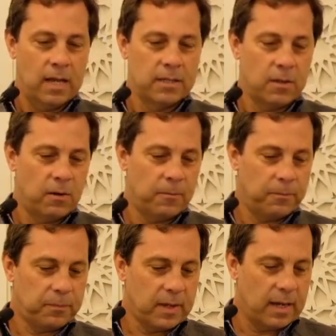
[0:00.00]

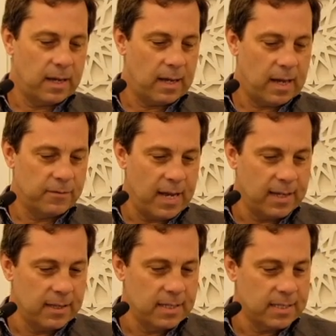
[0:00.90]
So I've
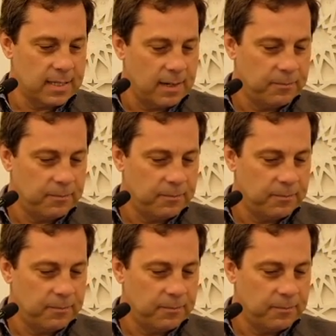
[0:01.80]
taken this